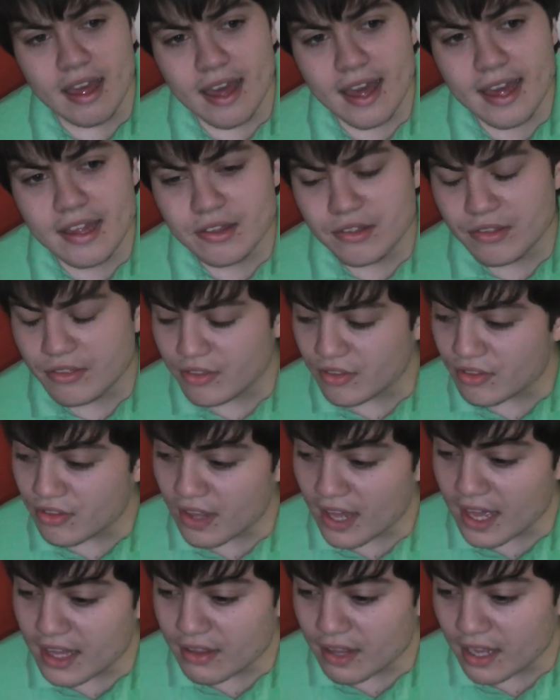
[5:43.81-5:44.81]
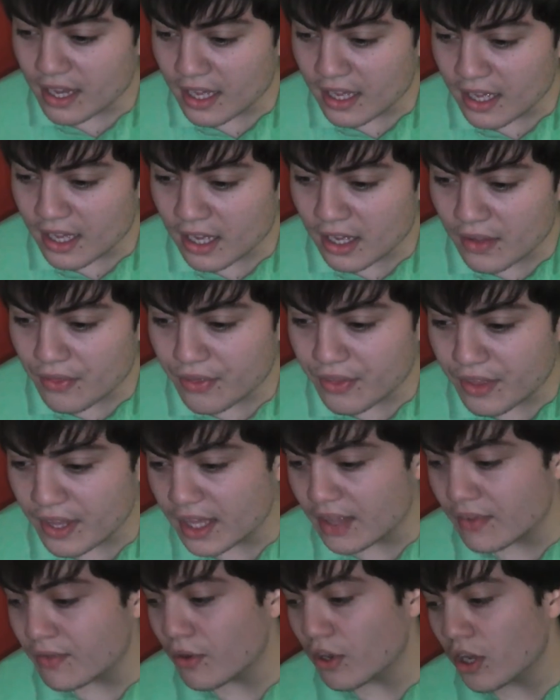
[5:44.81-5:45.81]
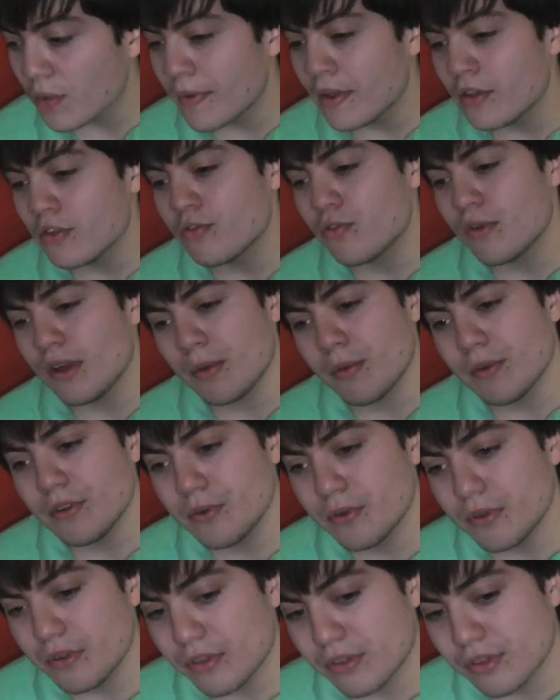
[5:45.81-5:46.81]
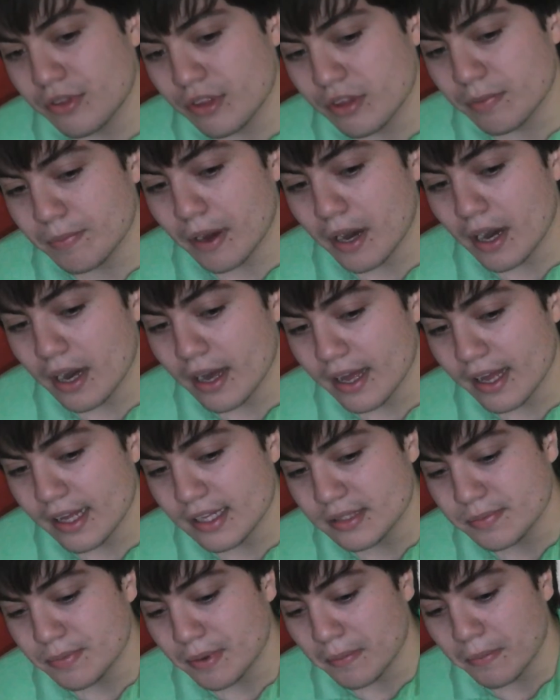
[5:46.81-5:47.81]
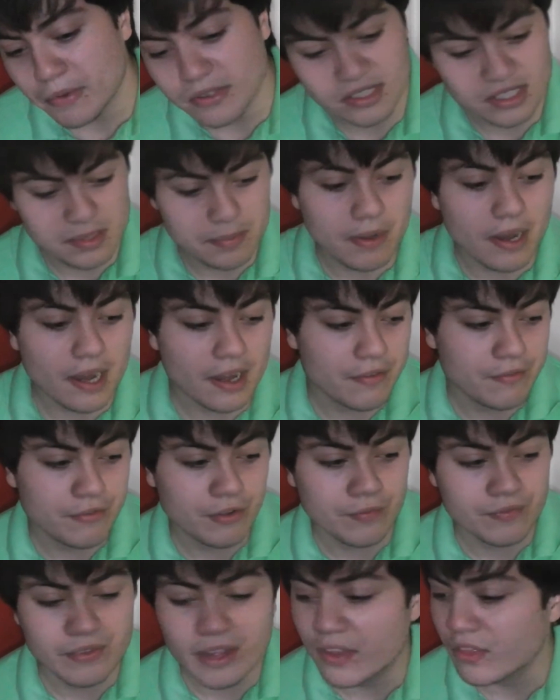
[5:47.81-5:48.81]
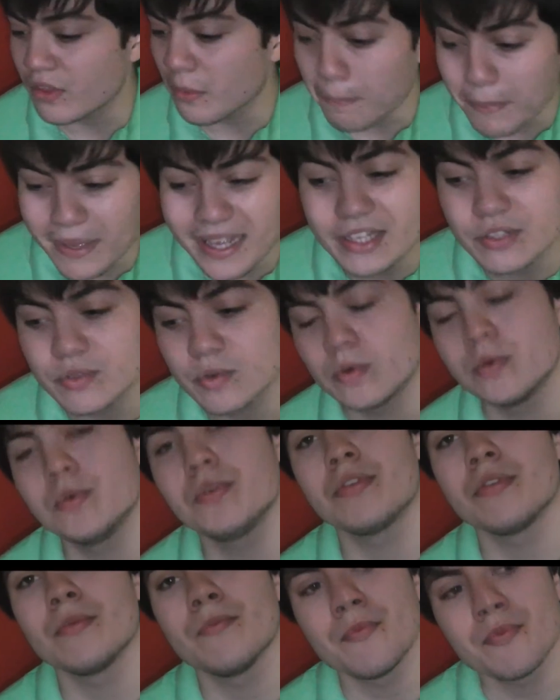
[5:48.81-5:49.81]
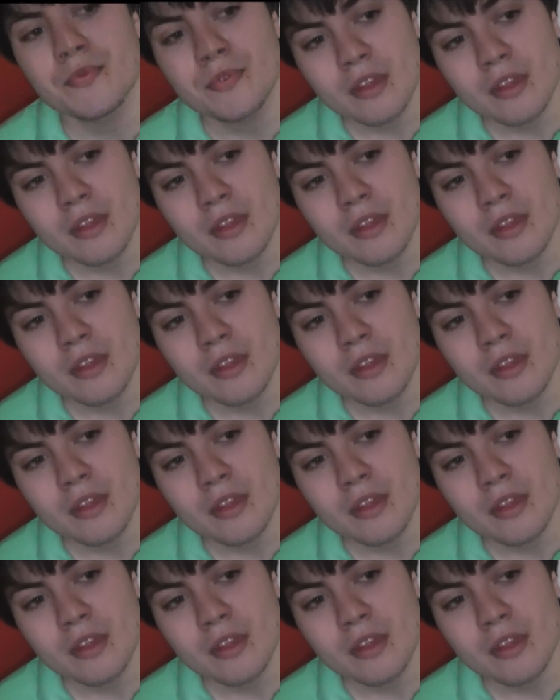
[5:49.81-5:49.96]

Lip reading: The documentary, which was inspired by Monty Python and the Beatles,